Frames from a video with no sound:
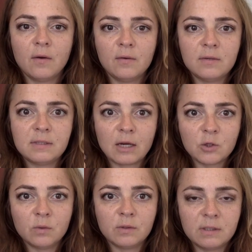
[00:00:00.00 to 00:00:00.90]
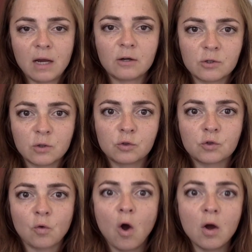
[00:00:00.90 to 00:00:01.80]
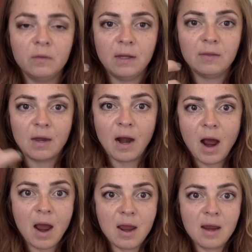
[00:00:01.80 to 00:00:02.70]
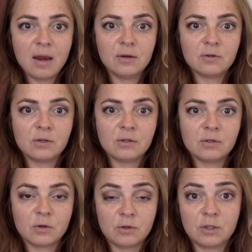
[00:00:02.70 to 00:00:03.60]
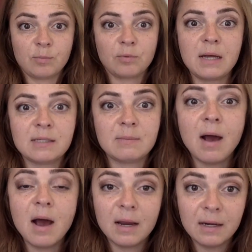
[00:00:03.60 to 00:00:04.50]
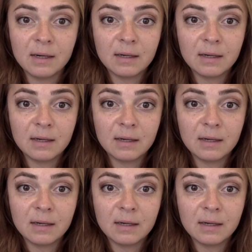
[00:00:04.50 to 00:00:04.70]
sexual desire so strongly that I just sort of suppressed mine.